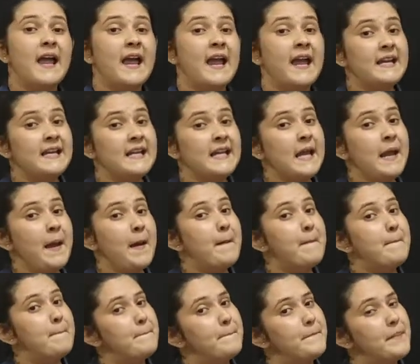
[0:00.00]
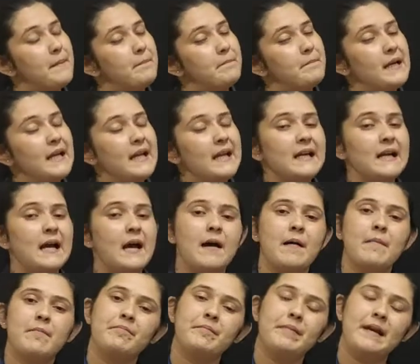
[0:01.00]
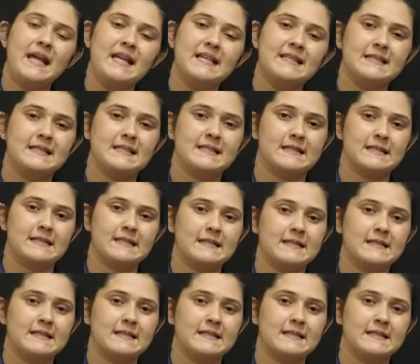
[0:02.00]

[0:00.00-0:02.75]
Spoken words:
any public places.